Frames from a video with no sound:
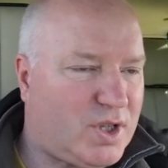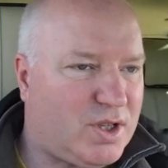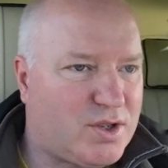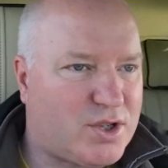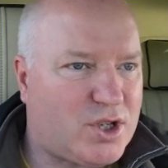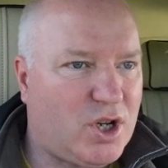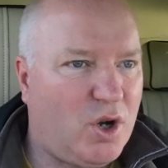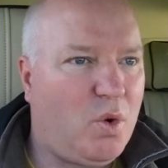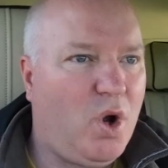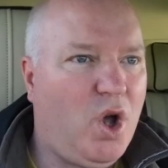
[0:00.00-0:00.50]

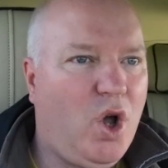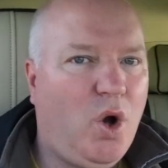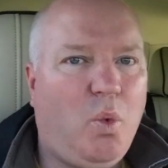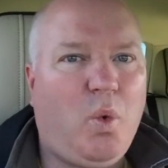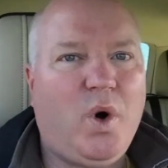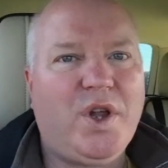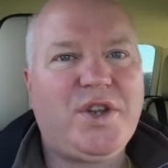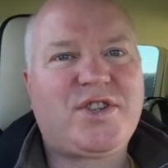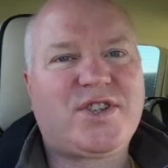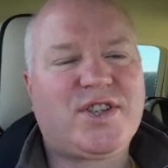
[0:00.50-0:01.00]
So
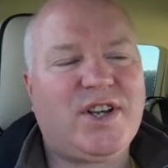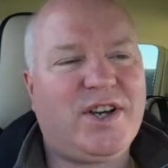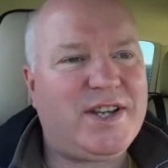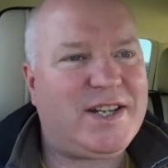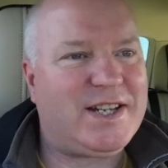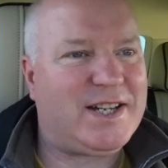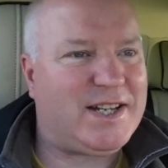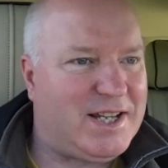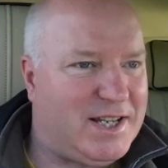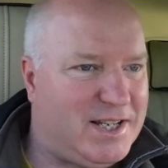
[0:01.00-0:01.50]
one
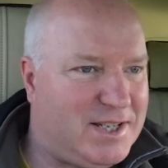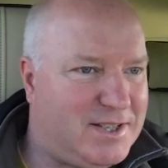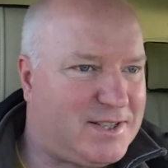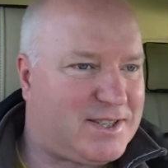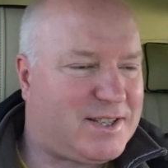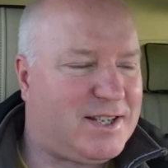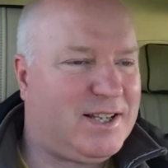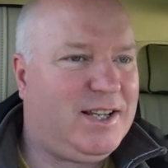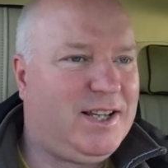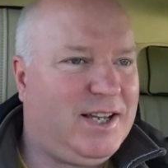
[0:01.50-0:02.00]
side it
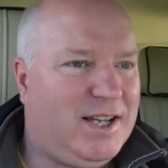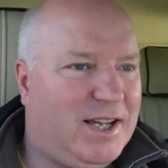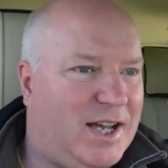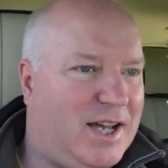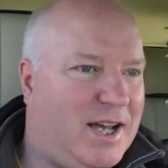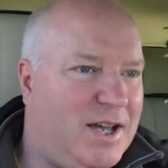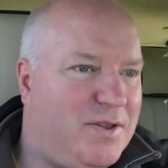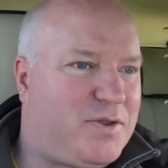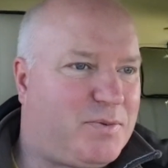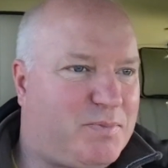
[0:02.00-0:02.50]
is.
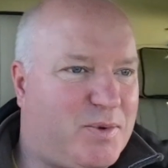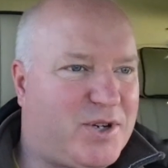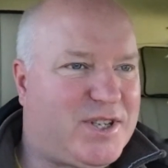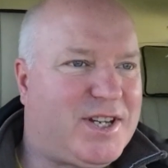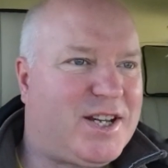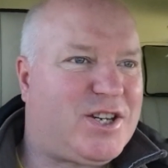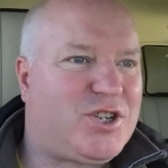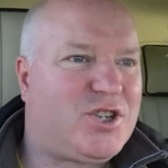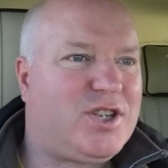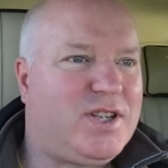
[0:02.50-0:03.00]
The
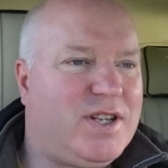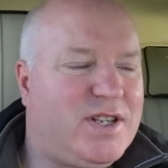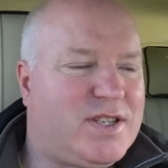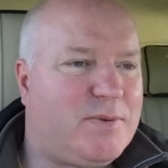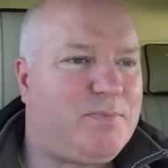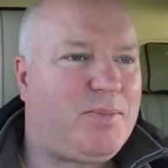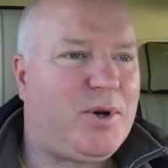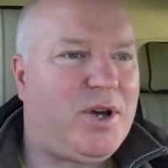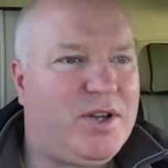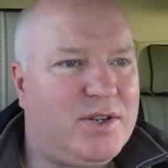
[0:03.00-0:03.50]
prediction is
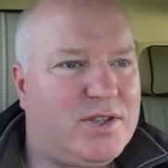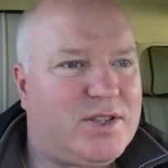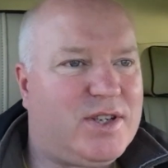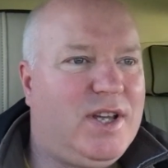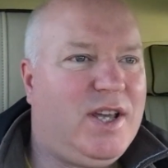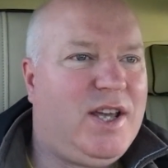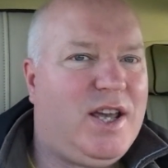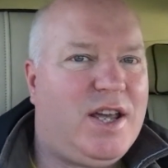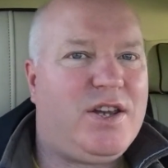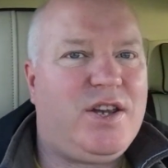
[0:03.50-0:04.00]
about
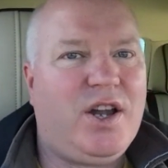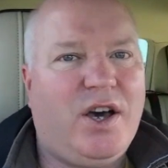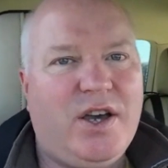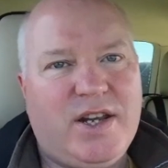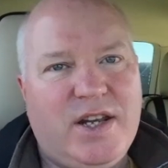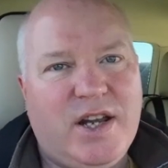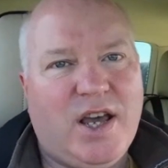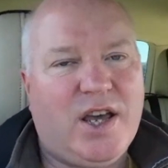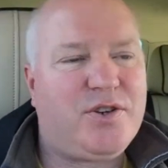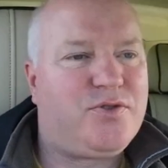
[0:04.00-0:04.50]

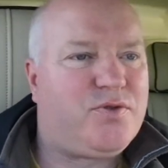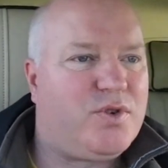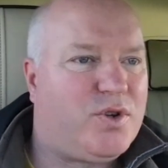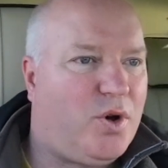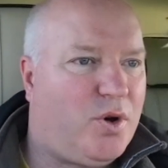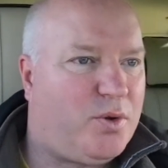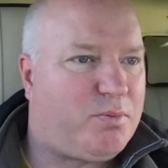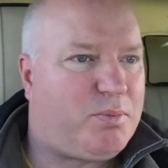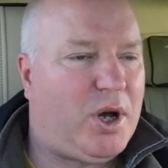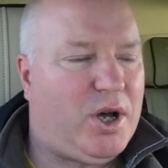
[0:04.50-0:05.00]
900
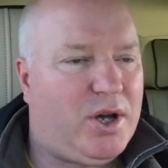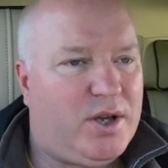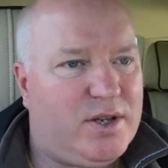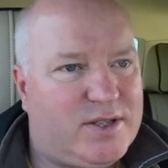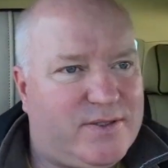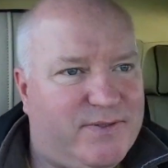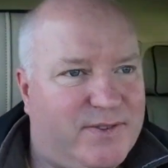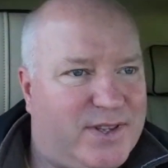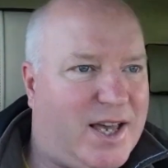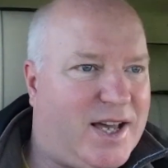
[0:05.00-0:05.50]
odd
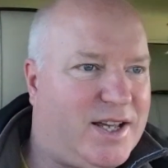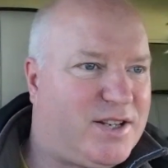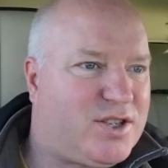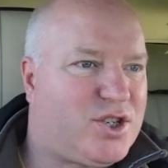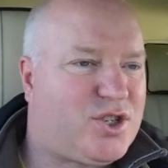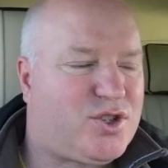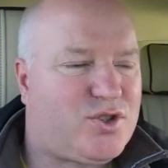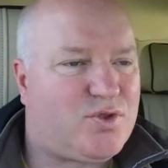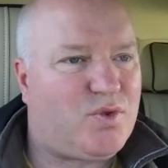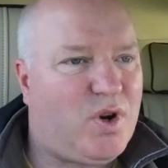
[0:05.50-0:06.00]
pounds for that
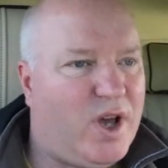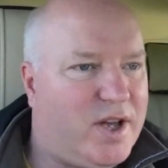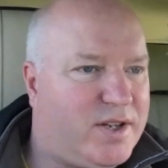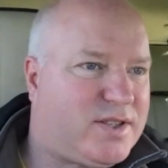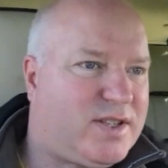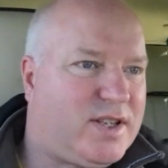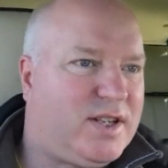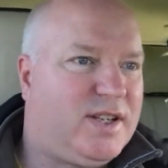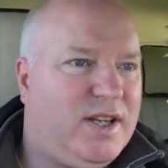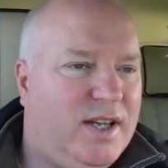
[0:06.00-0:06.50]

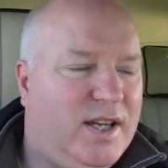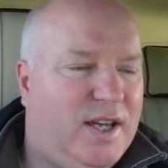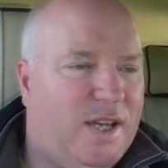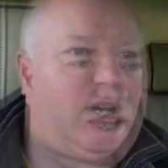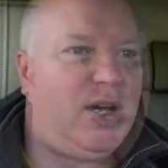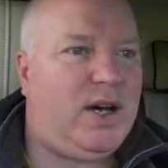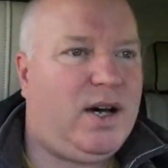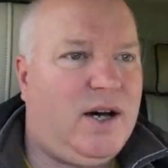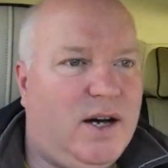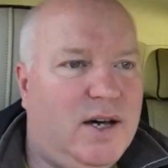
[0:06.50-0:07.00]
strut.
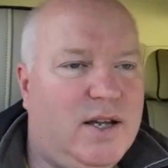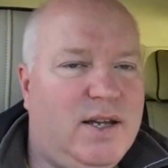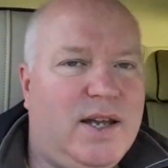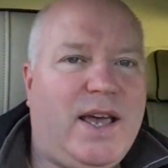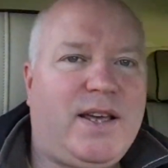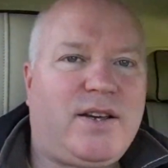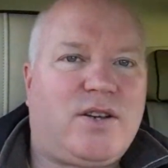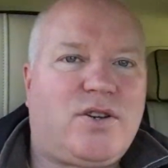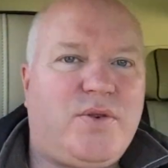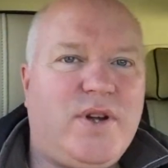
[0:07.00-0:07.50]
I'll
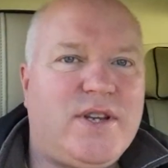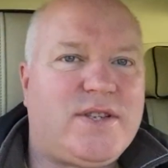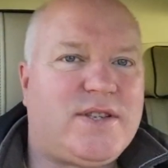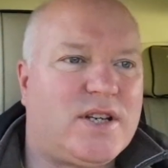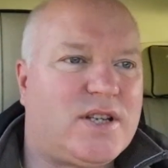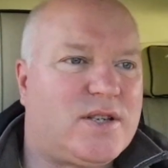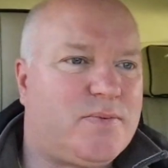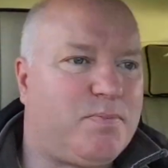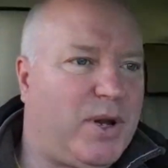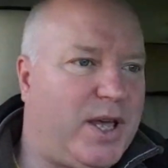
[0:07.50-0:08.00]
let Chris
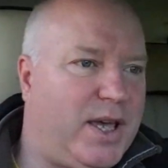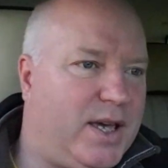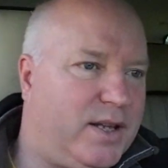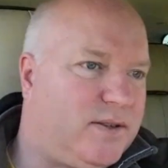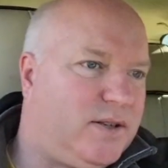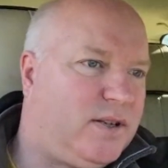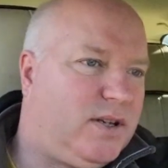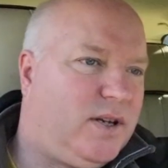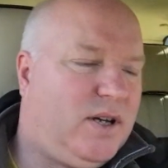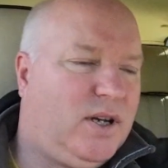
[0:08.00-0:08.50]

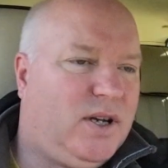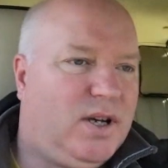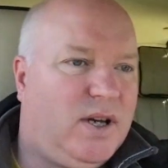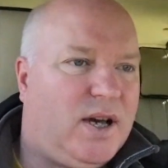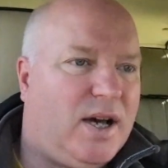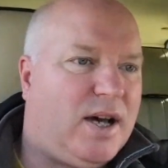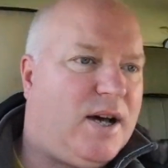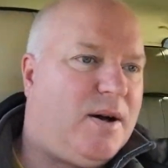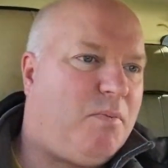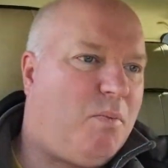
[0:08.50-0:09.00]
explain
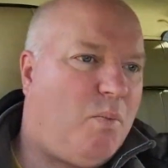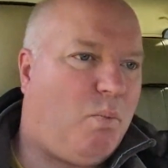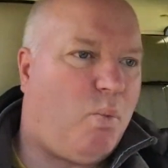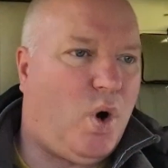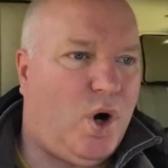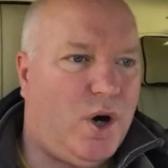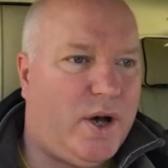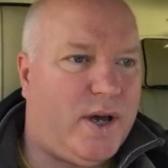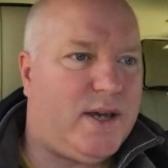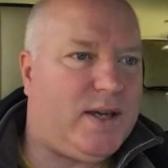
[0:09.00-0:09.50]

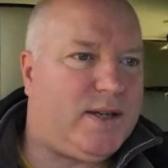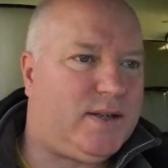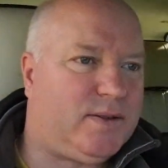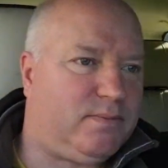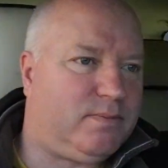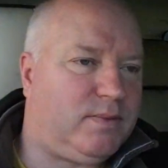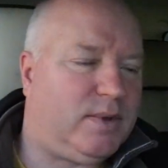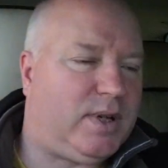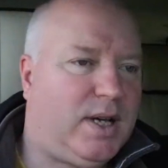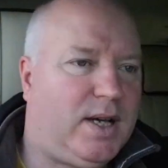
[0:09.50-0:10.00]
why
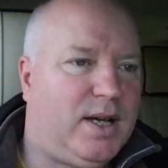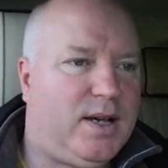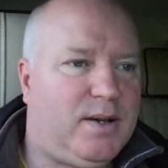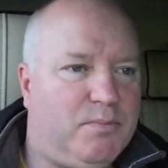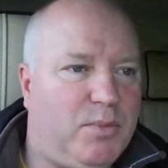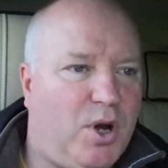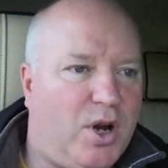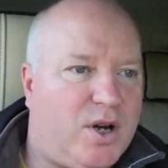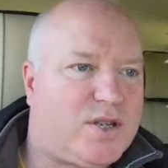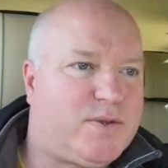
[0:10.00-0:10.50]

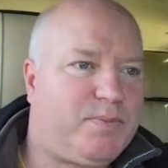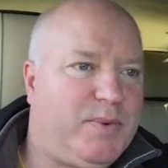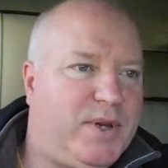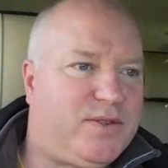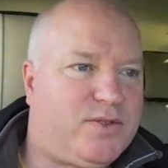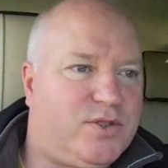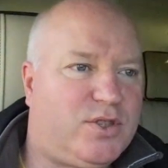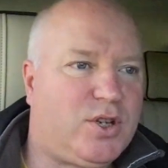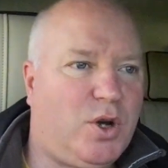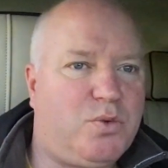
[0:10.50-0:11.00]
Mark
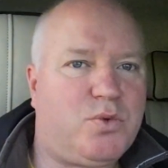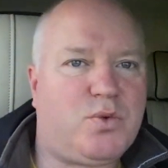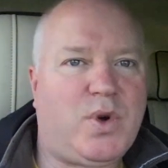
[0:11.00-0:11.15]
Smith don't